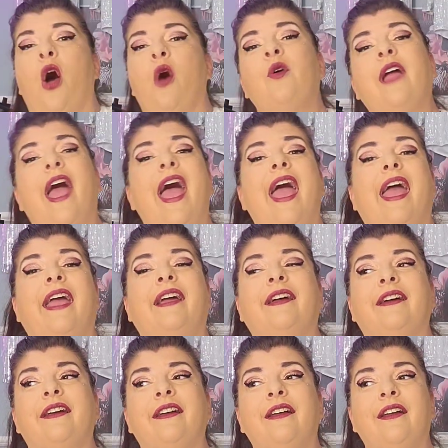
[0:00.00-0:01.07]

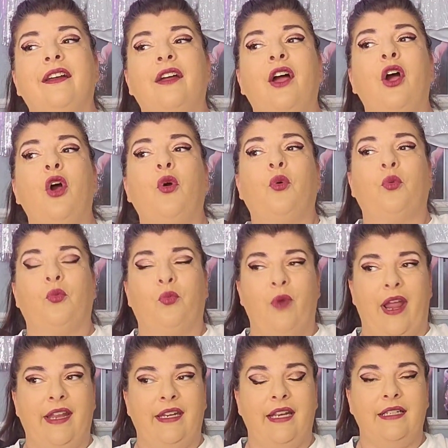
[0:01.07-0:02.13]
Okay.
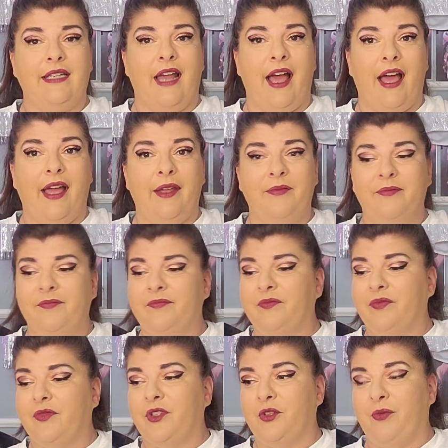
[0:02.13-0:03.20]
Rating time.
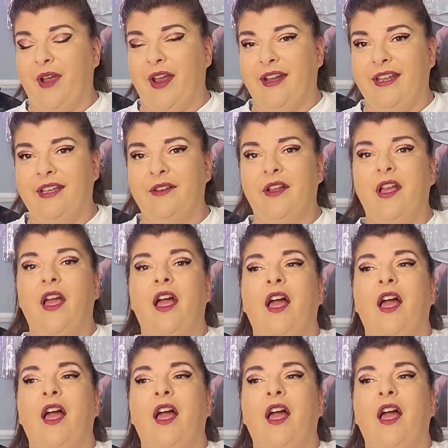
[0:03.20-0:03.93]
You ready?